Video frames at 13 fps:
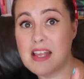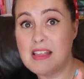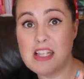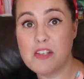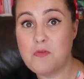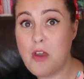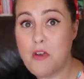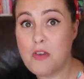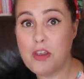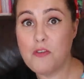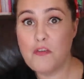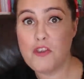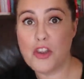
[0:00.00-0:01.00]
There's
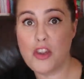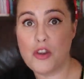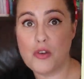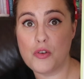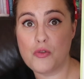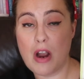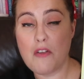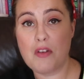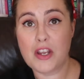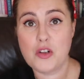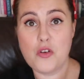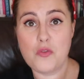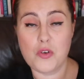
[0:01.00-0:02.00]
very few
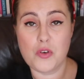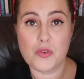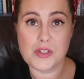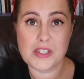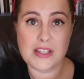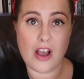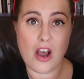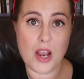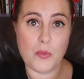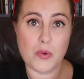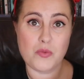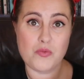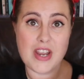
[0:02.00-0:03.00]
graphic novels that I
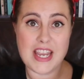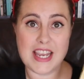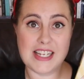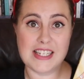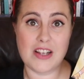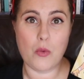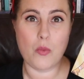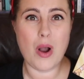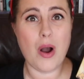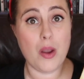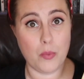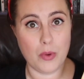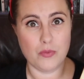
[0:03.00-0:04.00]
will read, well,
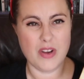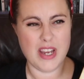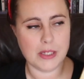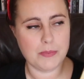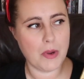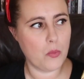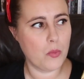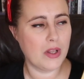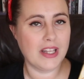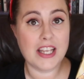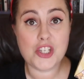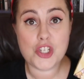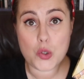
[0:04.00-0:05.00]
I will read, but
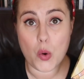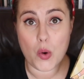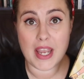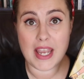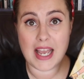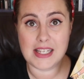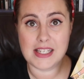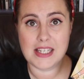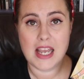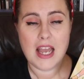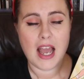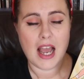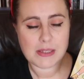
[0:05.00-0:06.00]
will enjoy, and
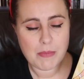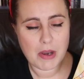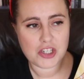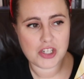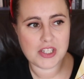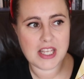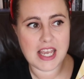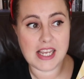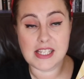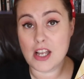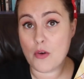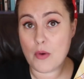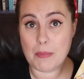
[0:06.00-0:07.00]
as much as
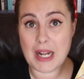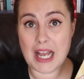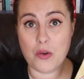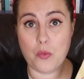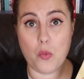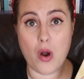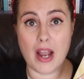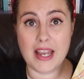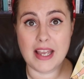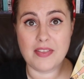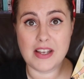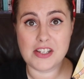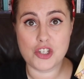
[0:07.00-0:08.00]
these that are in black and white,
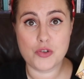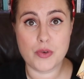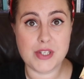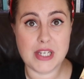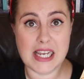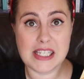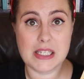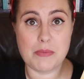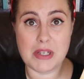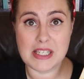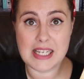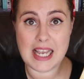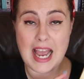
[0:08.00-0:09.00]
and that's a true
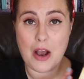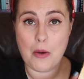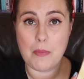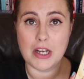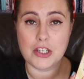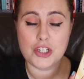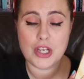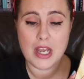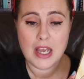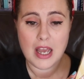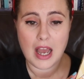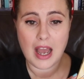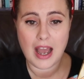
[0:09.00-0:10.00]
testament to how much
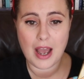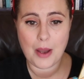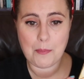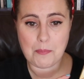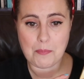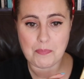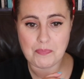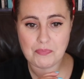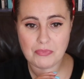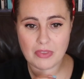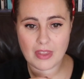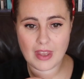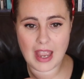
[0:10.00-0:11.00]

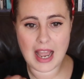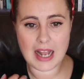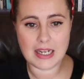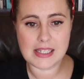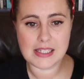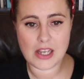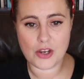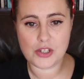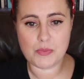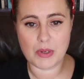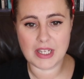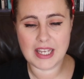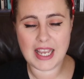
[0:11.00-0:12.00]
Alice
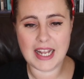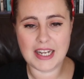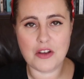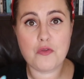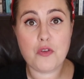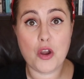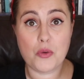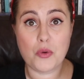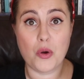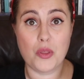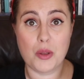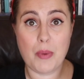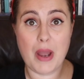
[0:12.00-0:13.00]
Oseman can evoke
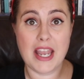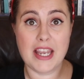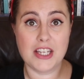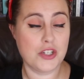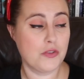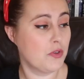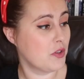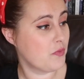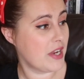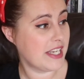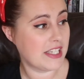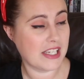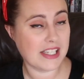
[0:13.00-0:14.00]
on the page for the
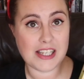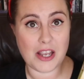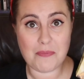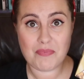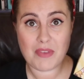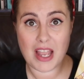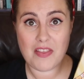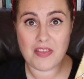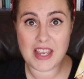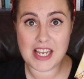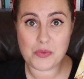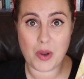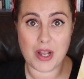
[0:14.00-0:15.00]
reader. So
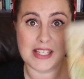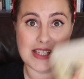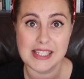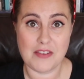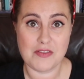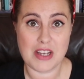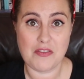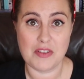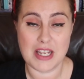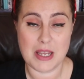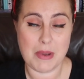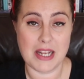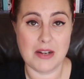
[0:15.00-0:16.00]
this one
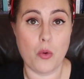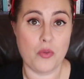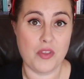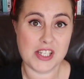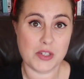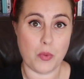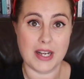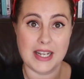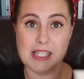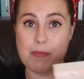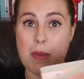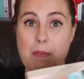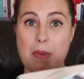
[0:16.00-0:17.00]

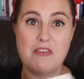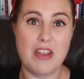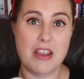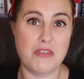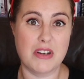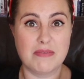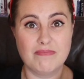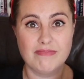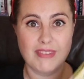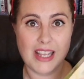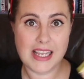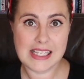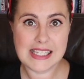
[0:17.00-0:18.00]
has been my favourite
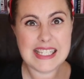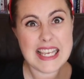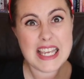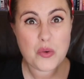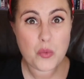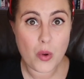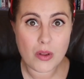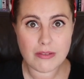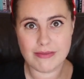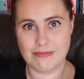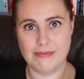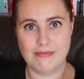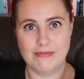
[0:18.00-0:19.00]
sequel,
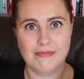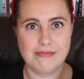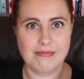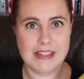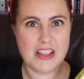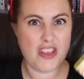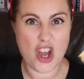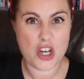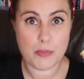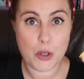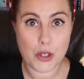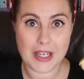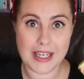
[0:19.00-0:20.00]

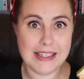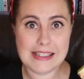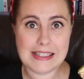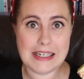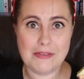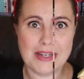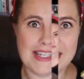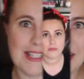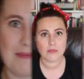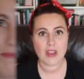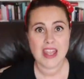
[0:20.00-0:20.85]
third book in the series.